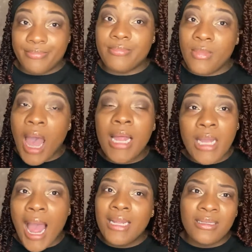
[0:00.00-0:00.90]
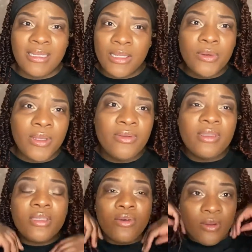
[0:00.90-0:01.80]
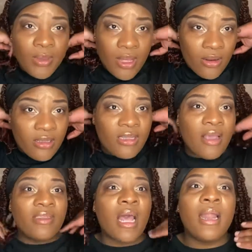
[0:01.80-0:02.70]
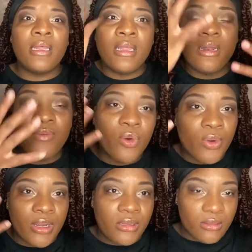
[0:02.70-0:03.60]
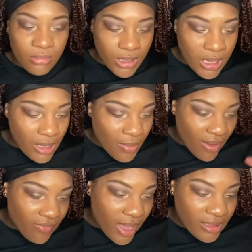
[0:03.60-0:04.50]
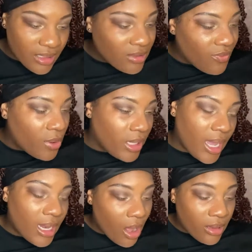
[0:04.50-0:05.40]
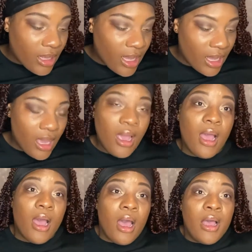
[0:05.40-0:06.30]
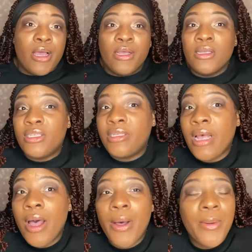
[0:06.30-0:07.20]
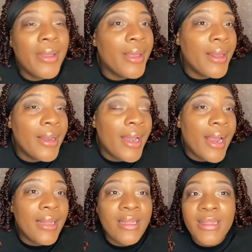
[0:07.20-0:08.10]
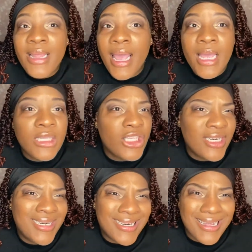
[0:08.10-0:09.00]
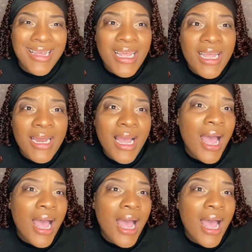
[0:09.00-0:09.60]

I still use 2 to be on the safe side, and then of course clean my face, exfoliate, all that. So now that that is done,